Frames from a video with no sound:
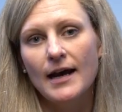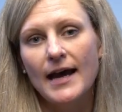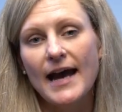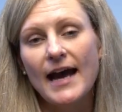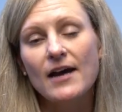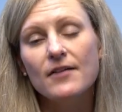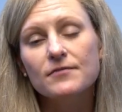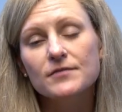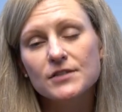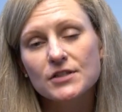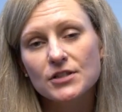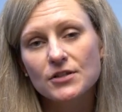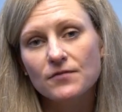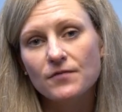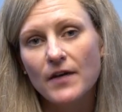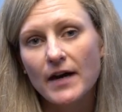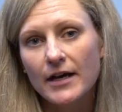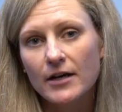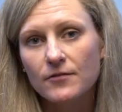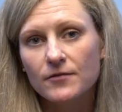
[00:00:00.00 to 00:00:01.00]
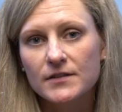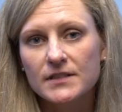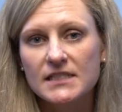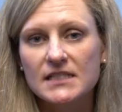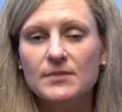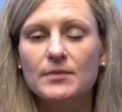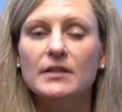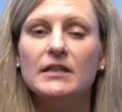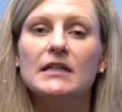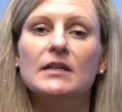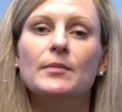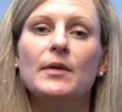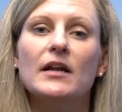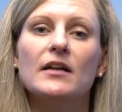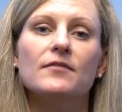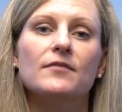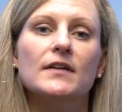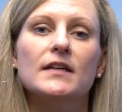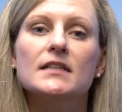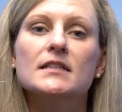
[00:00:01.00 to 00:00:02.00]
After you file for disability
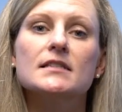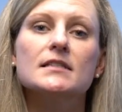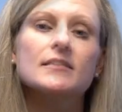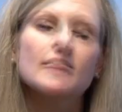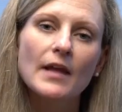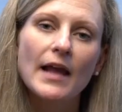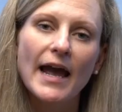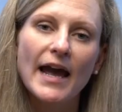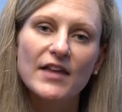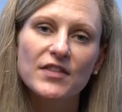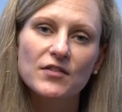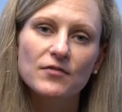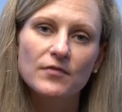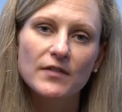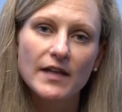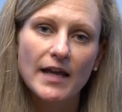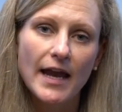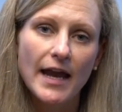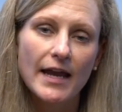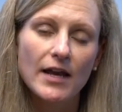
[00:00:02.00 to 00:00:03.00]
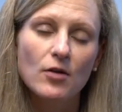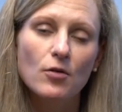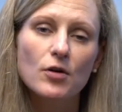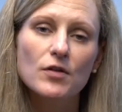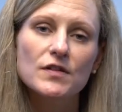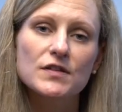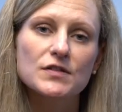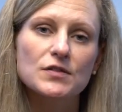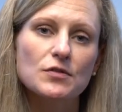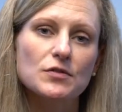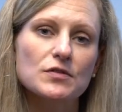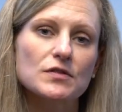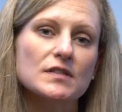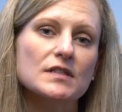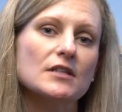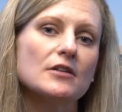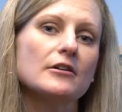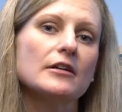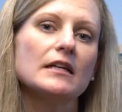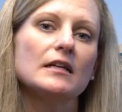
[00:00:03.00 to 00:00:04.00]
benefits at the VA or the Social
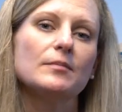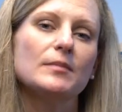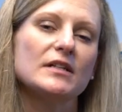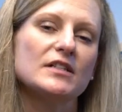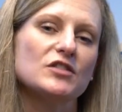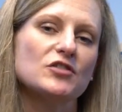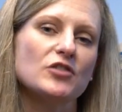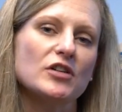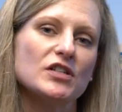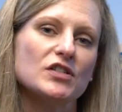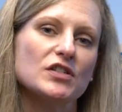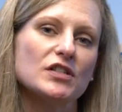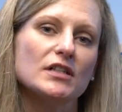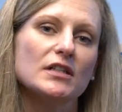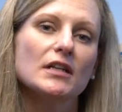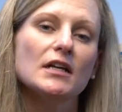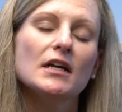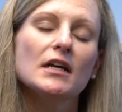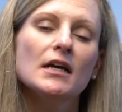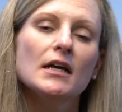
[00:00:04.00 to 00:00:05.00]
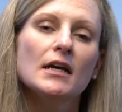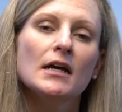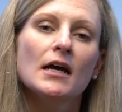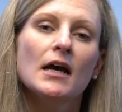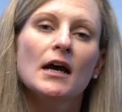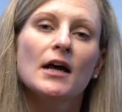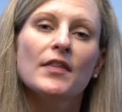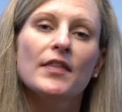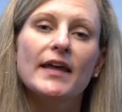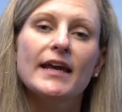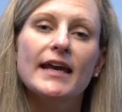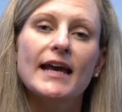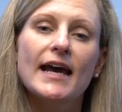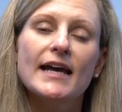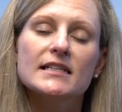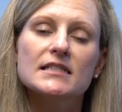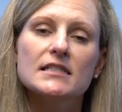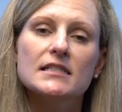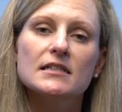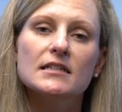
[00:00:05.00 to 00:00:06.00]
Security Administration, they
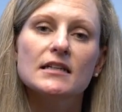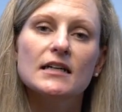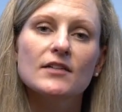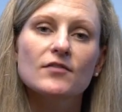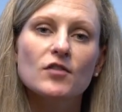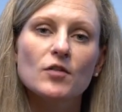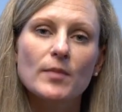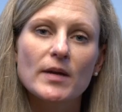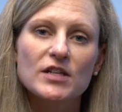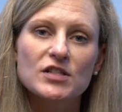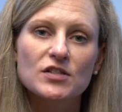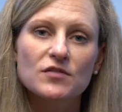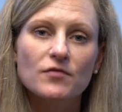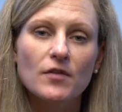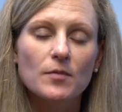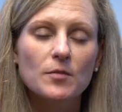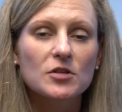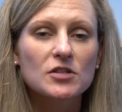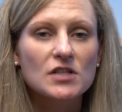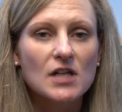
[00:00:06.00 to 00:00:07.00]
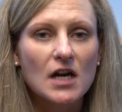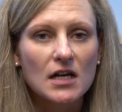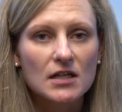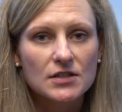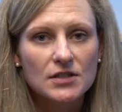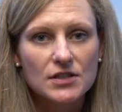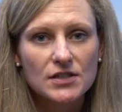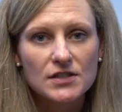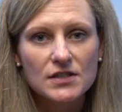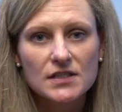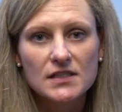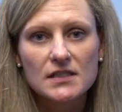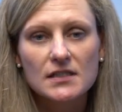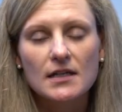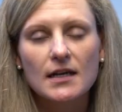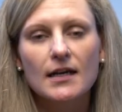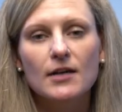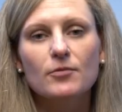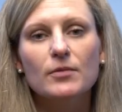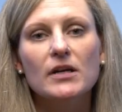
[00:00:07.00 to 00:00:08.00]
get information from your doctors
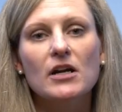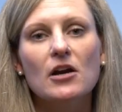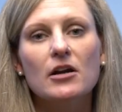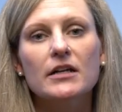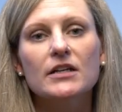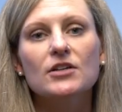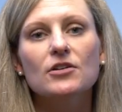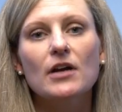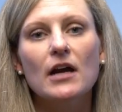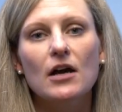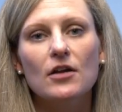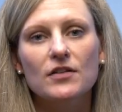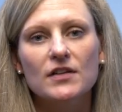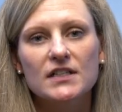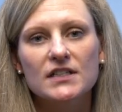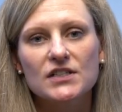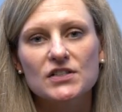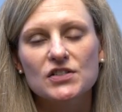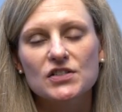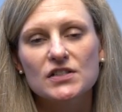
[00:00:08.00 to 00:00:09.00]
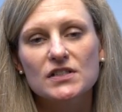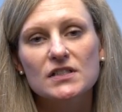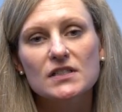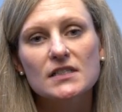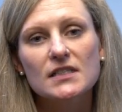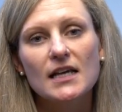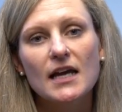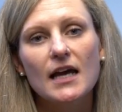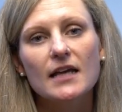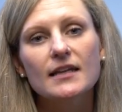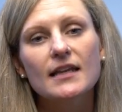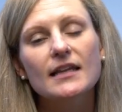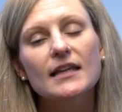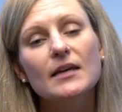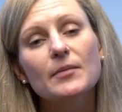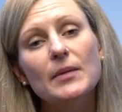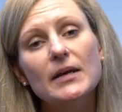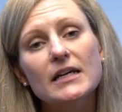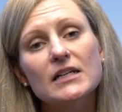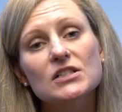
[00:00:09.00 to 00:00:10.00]
regarding your health conditions, and then
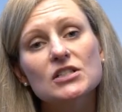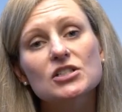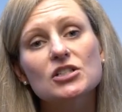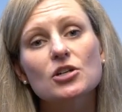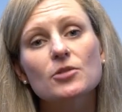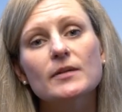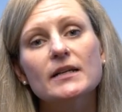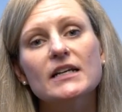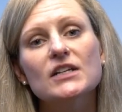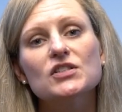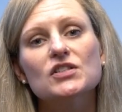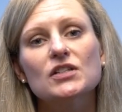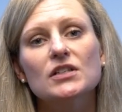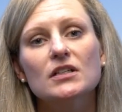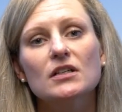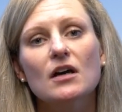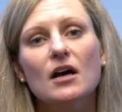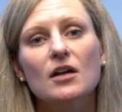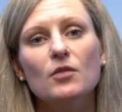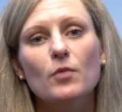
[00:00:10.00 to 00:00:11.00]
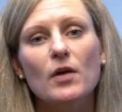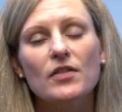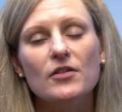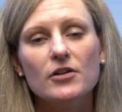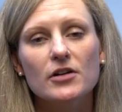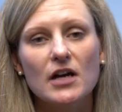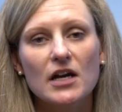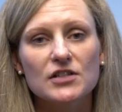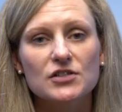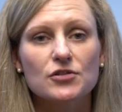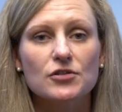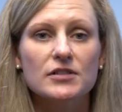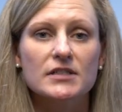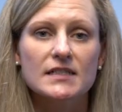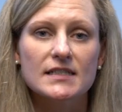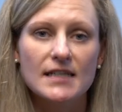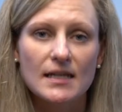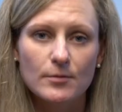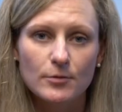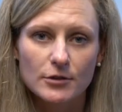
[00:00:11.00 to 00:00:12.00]
they make a determination on whether or not you're
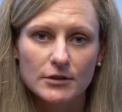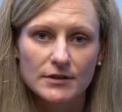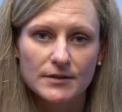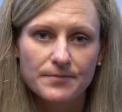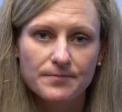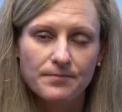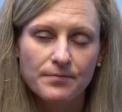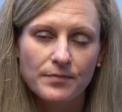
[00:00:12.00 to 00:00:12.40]
disabled.